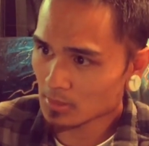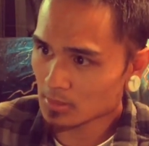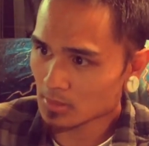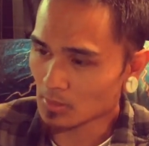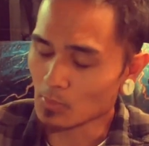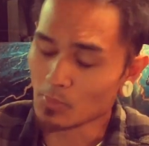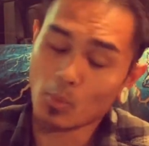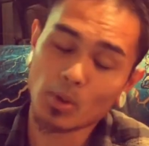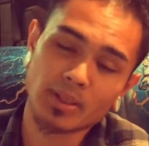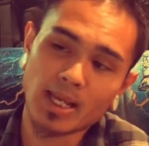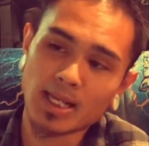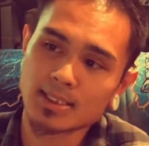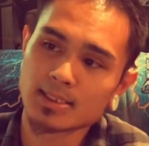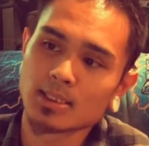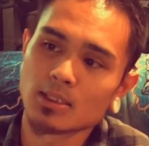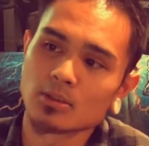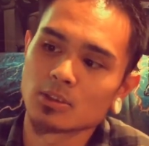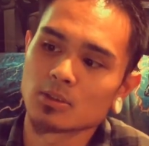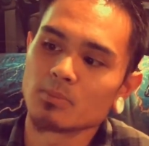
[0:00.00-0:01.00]
So what
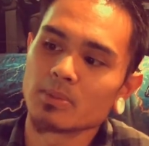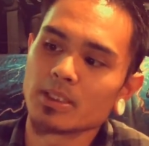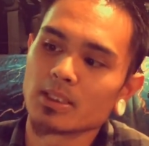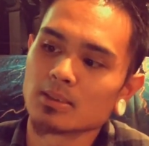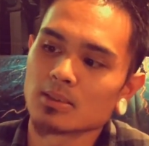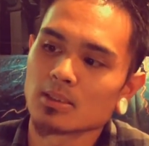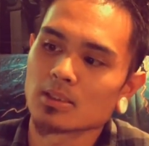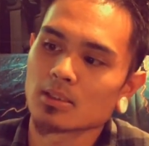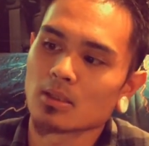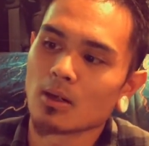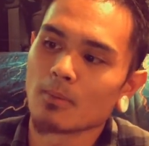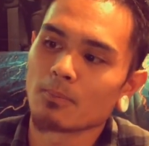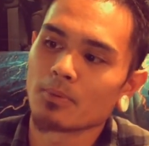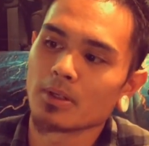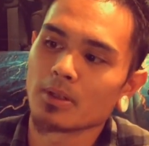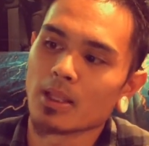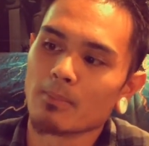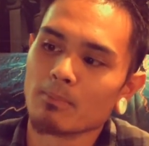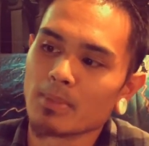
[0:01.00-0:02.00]
that tells me is this
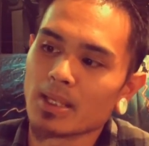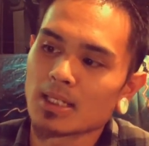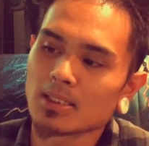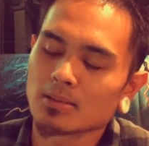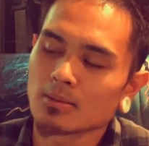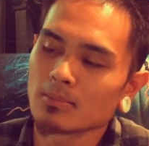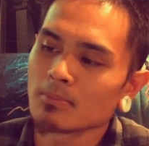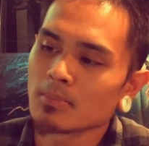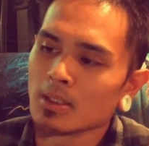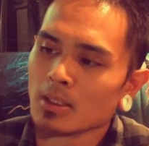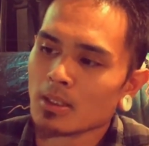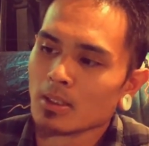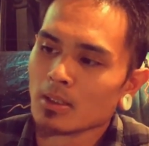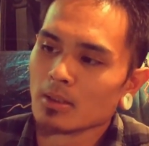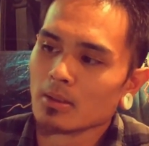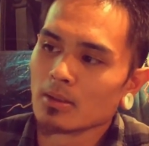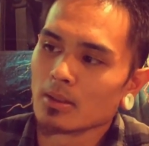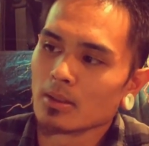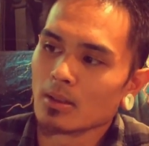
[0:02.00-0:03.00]
company that makes them
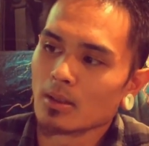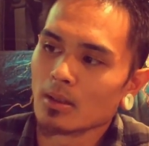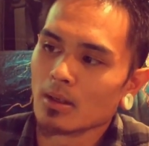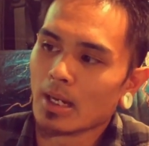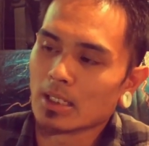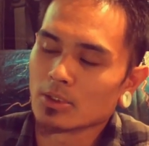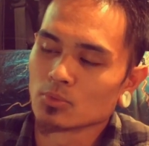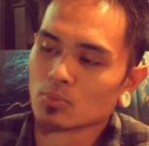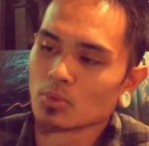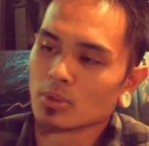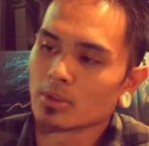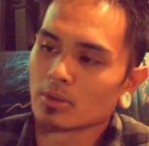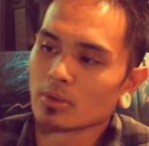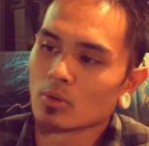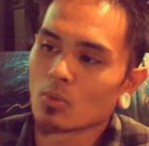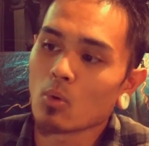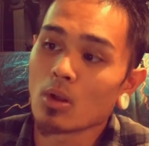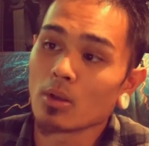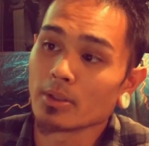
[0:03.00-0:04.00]
has really
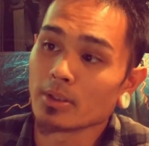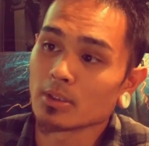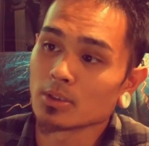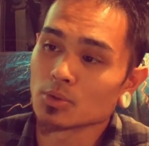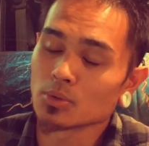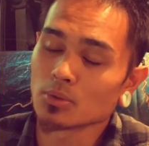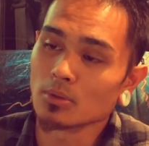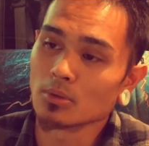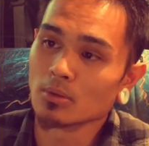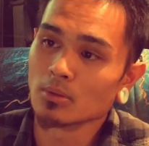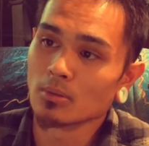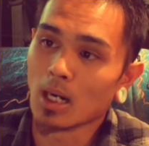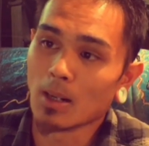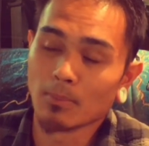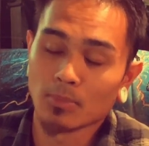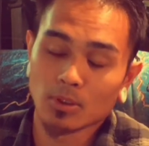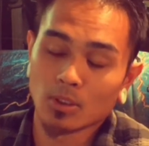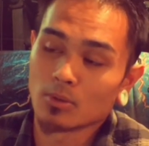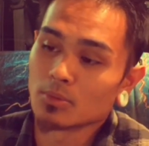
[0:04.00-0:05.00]
good quality control.
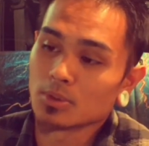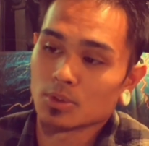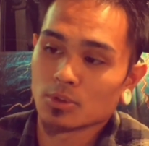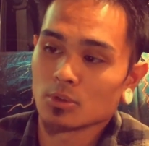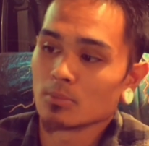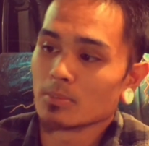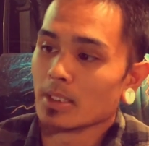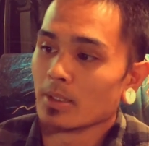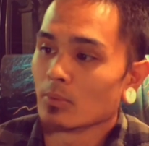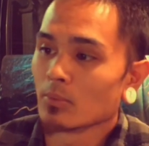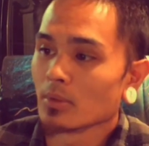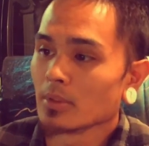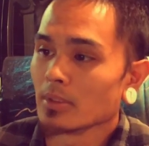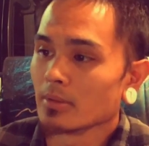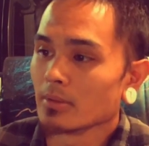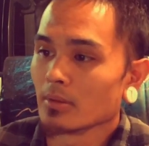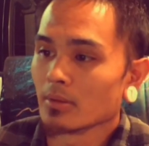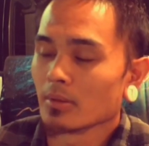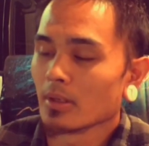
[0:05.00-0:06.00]
I'm going to assume they're
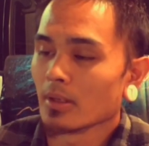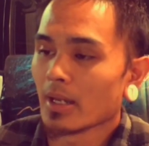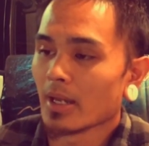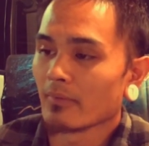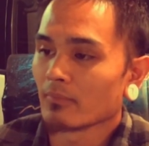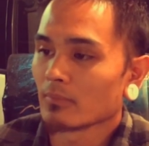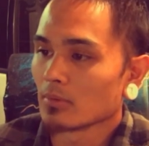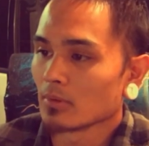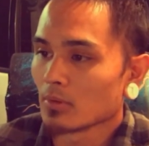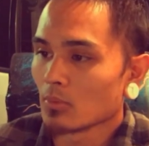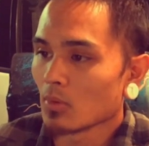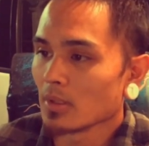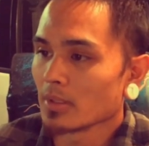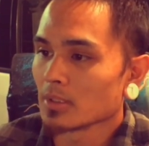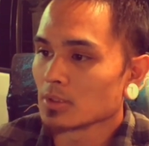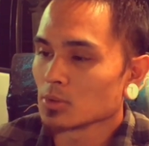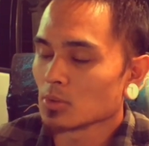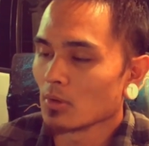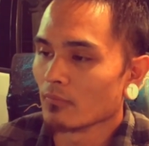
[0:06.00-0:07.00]
going to have good
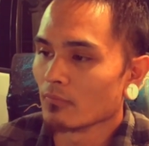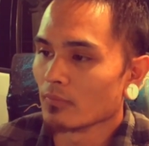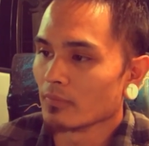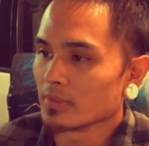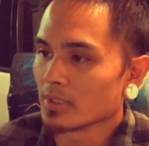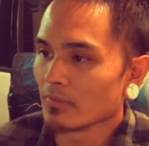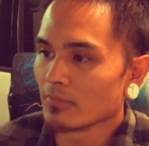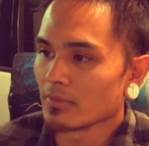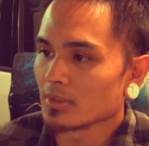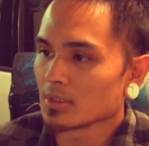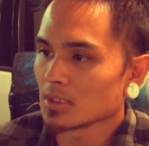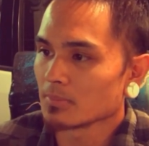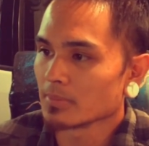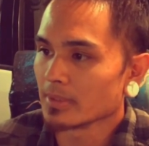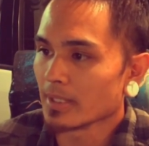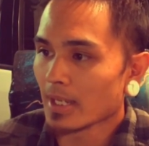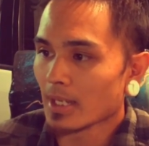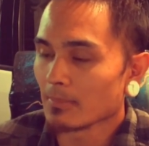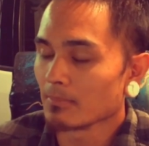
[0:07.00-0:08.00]
quality control if everything's going
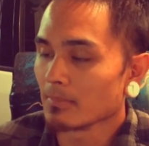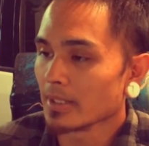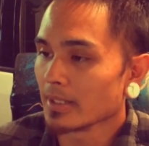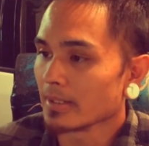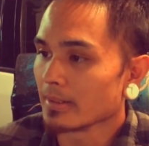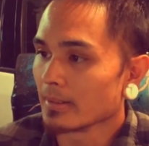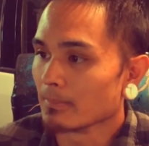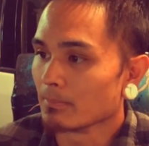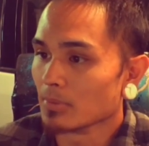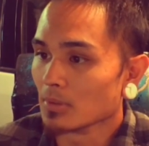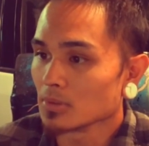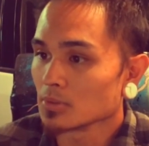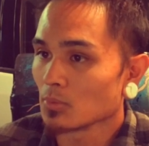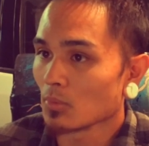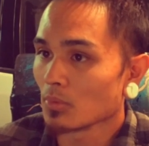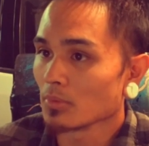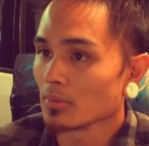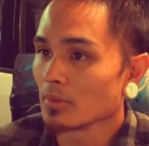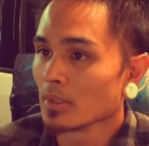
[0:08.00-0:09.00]
to be handmade and built to
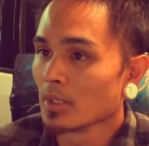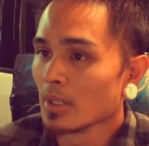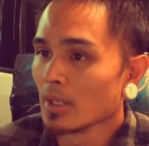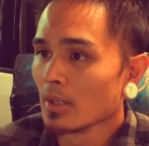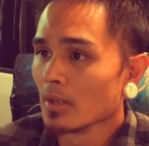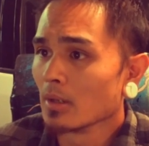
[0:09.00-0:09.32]
order.